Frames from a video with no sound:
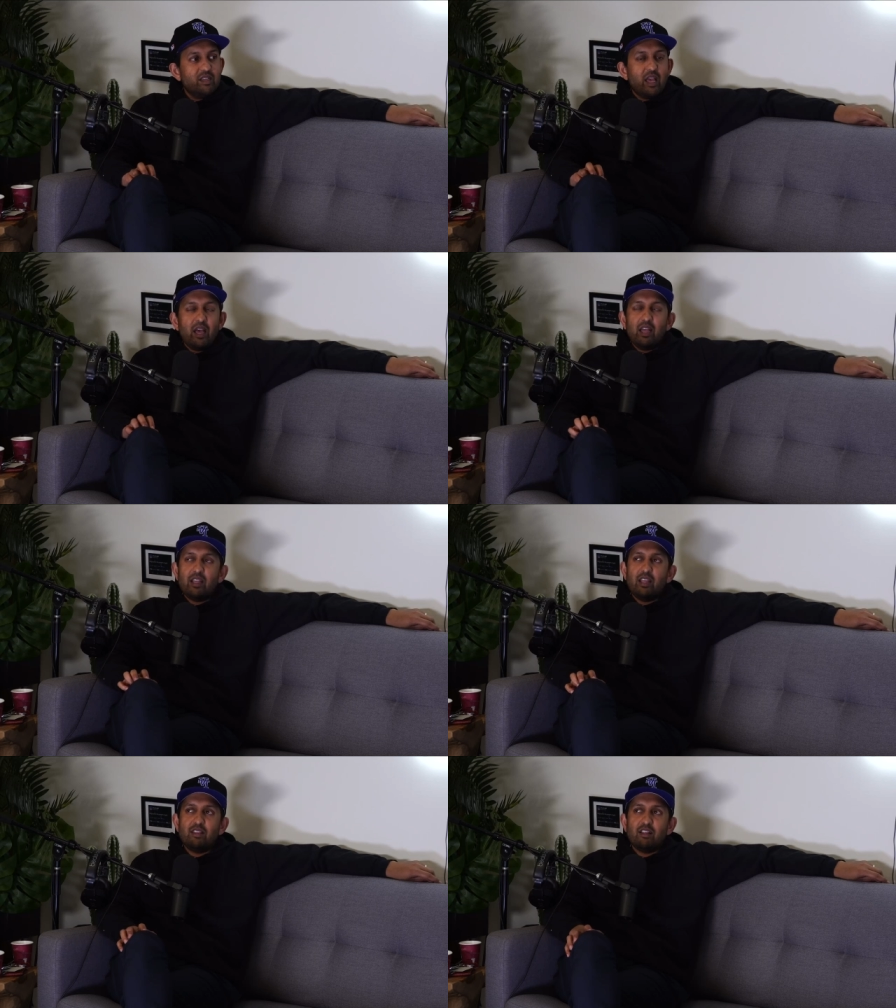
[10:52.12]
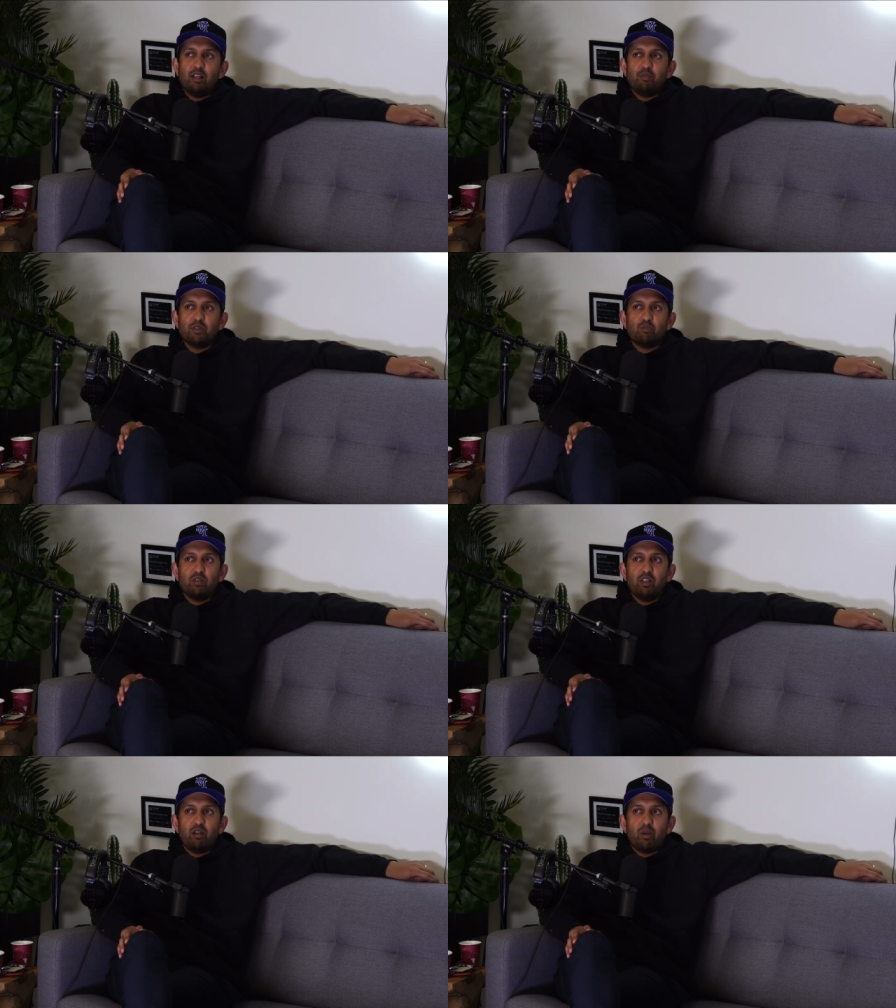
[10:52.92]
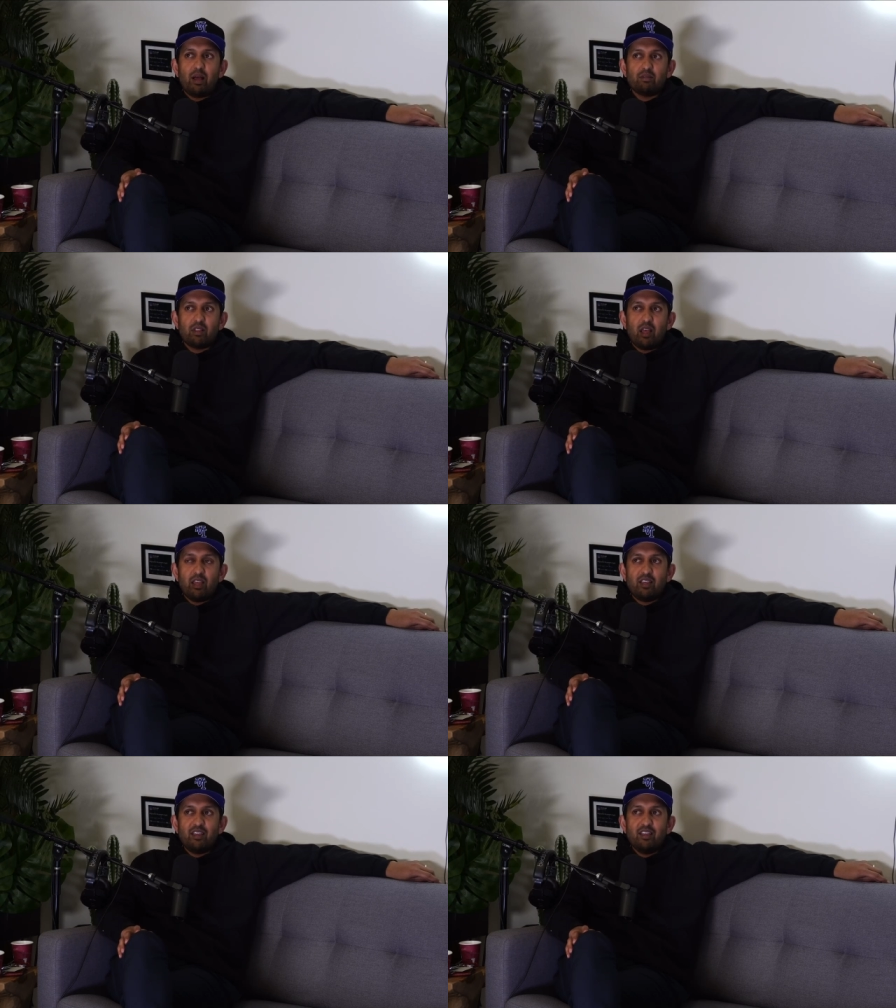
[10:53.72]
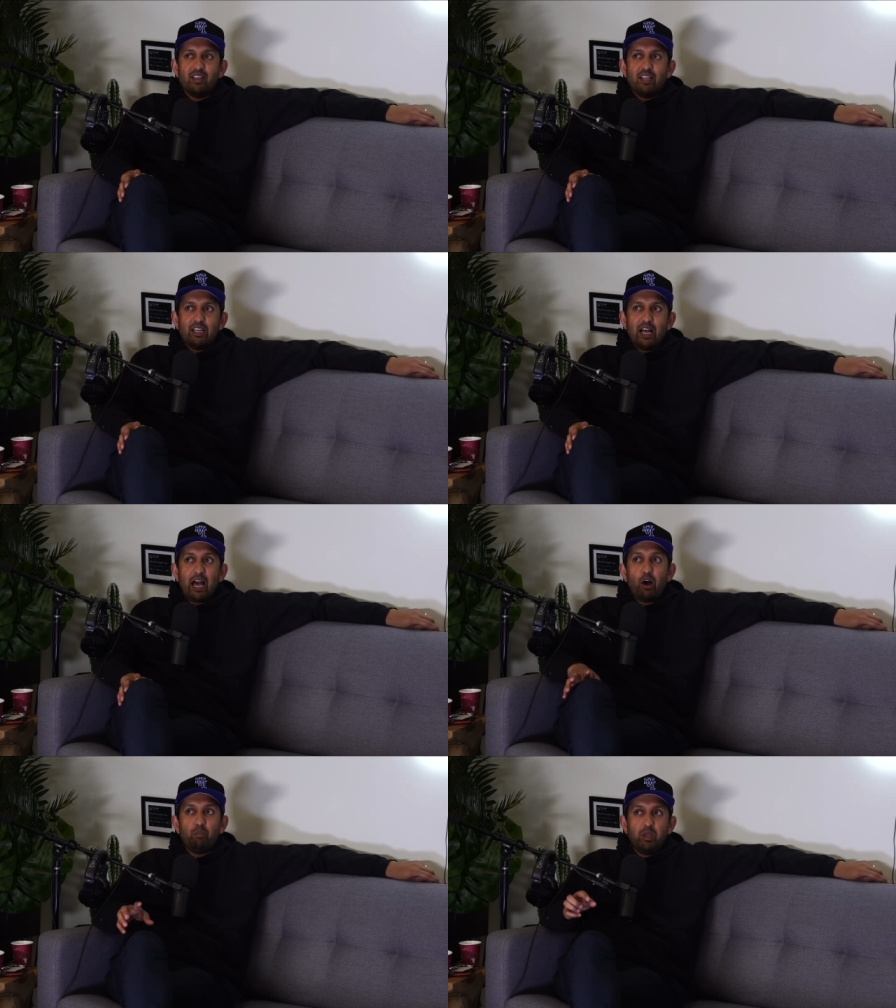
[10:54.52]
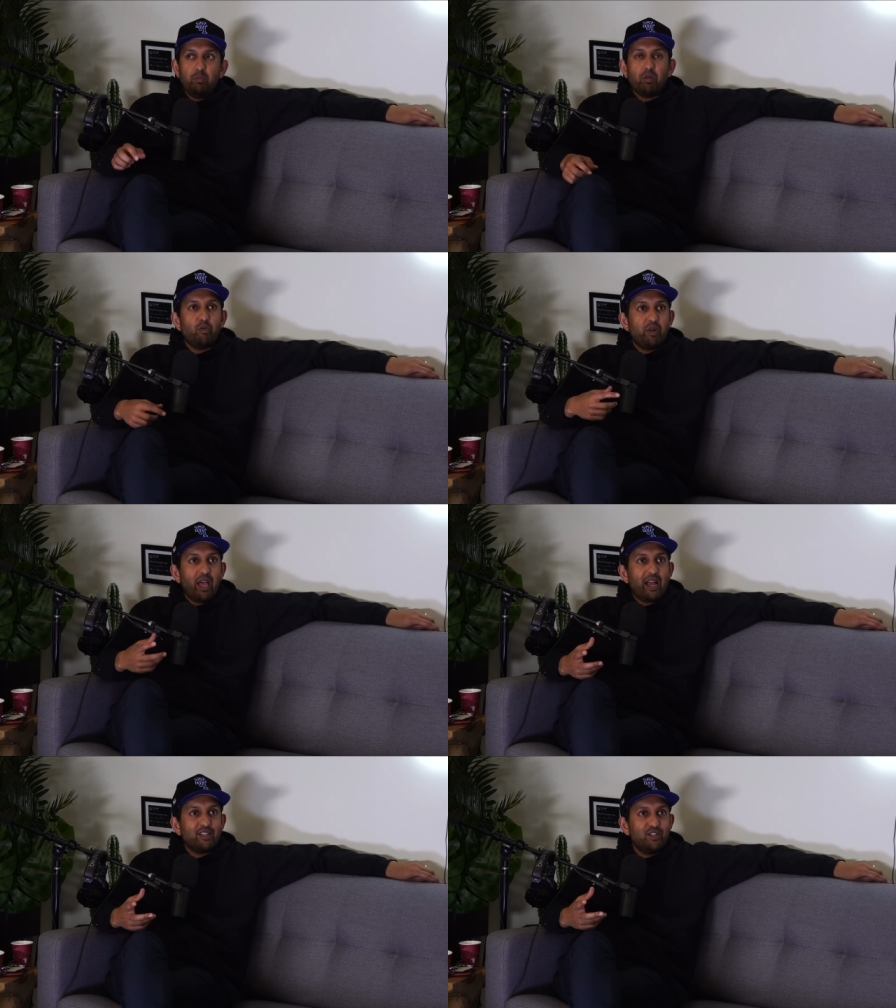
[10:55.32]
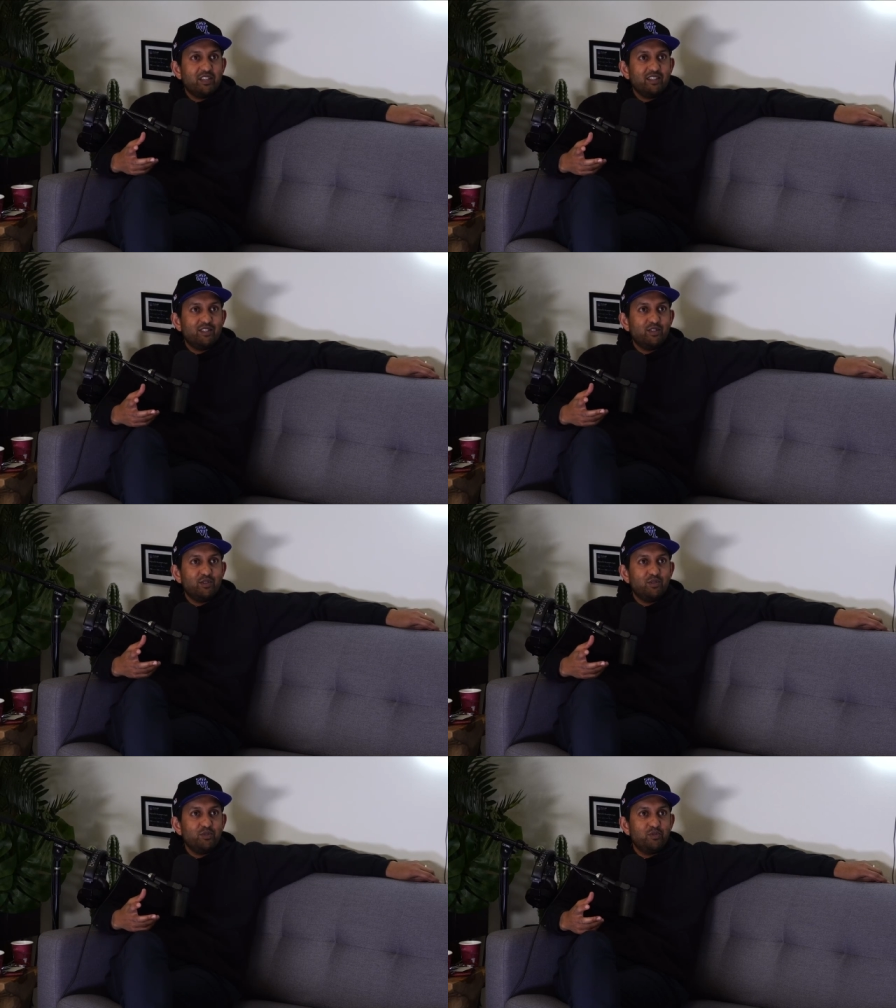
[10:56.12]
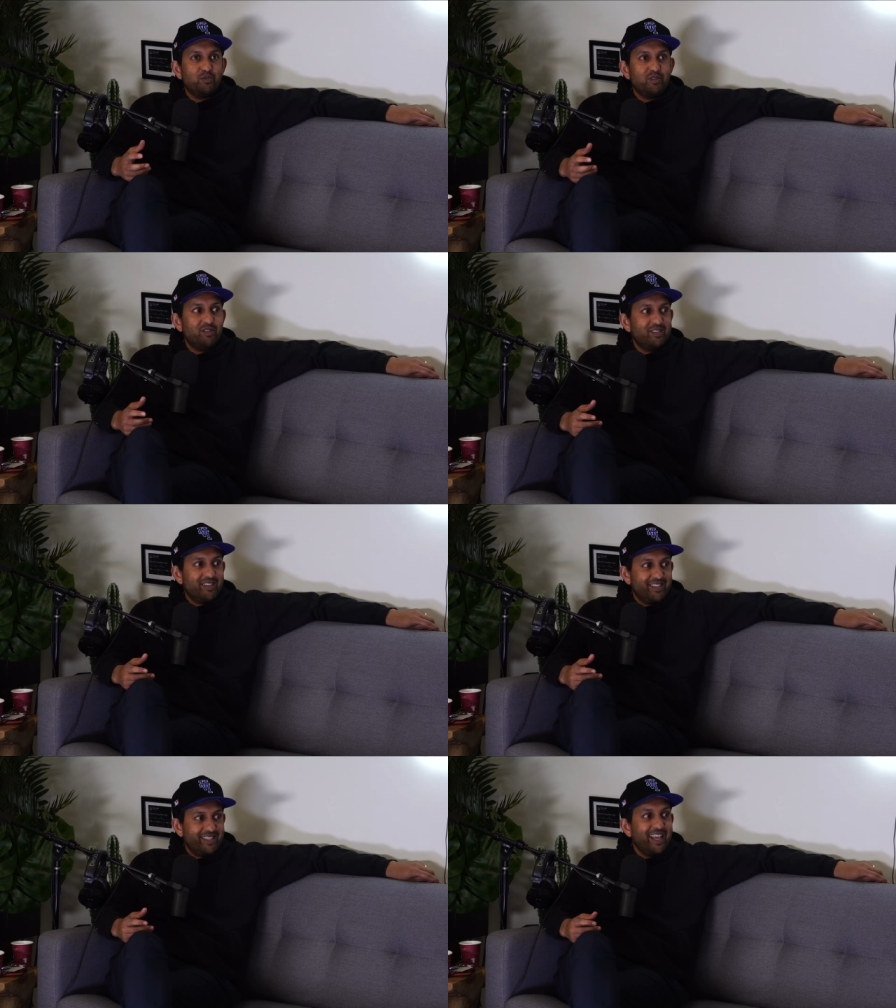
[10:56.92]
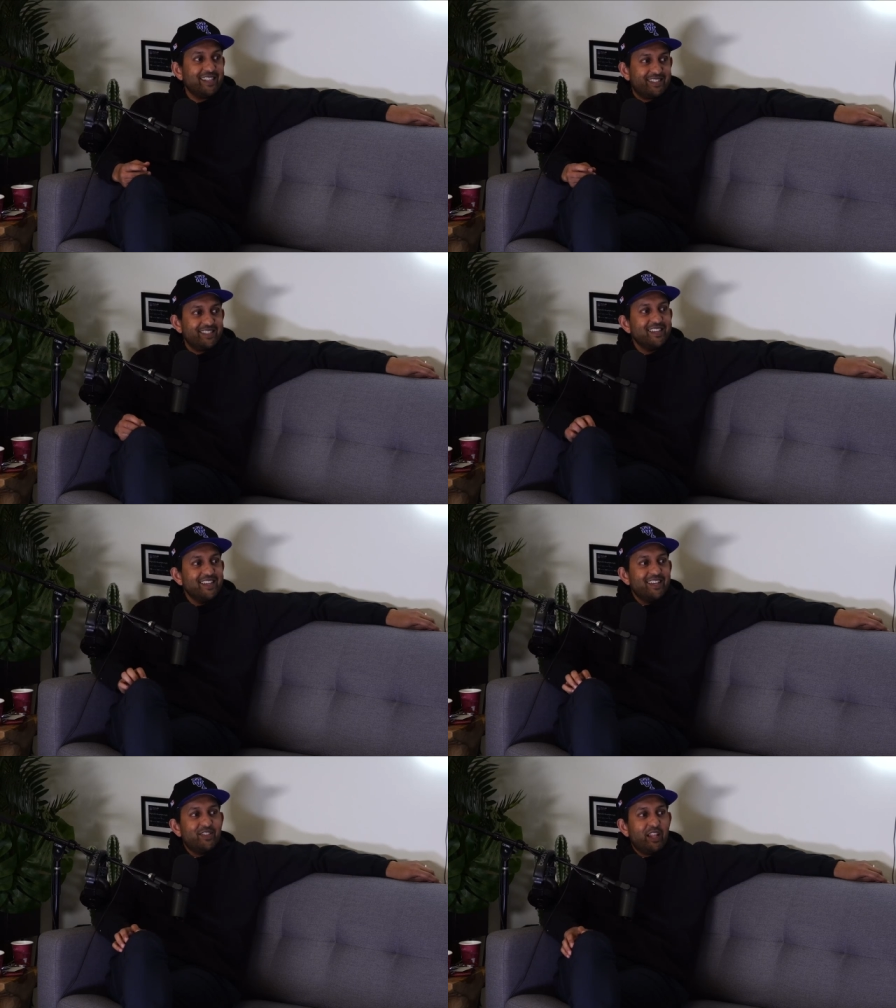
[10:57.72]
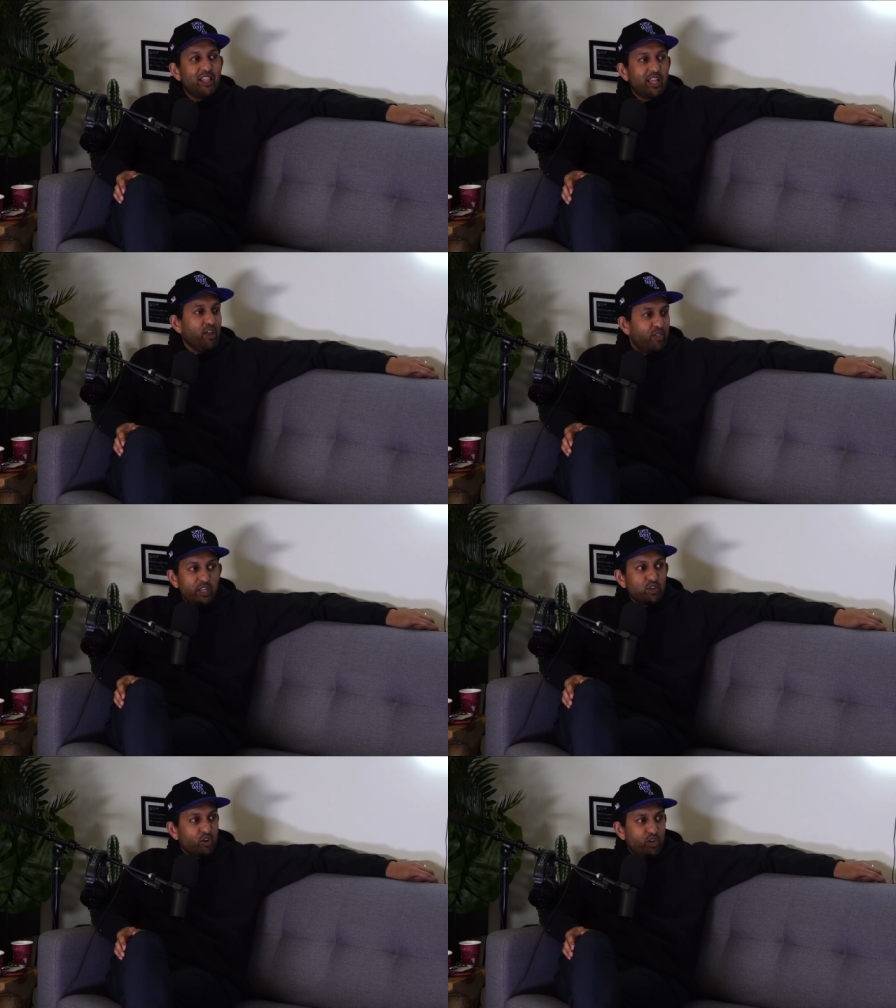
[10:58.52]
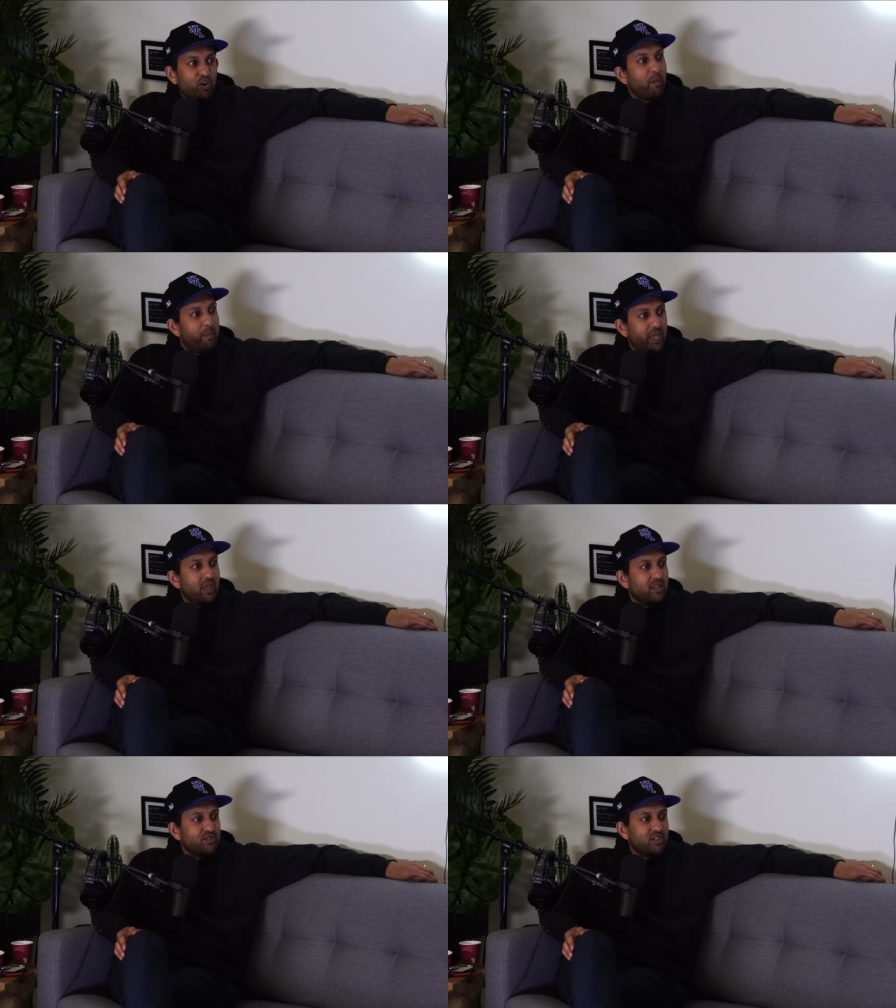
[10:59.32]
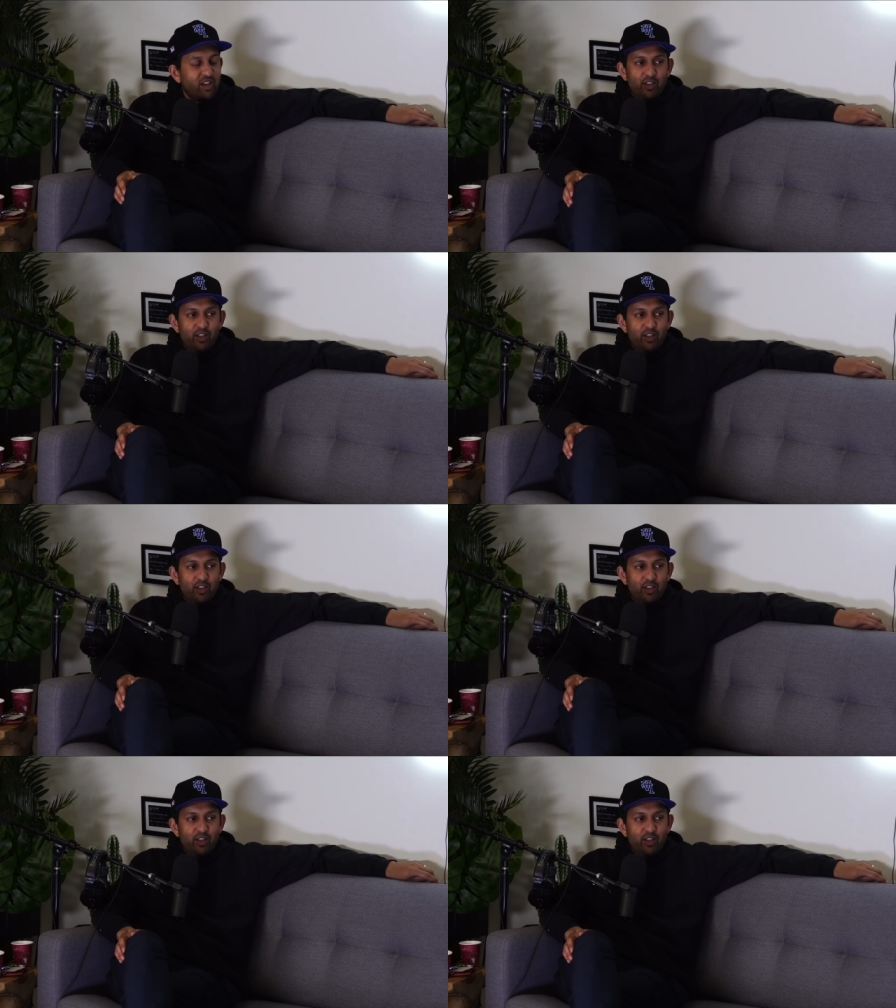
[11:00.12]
Yeah, and, and the clip was really around like how oh, people are reacting to like the European thing. Yes. Yep. That like these are Europeans.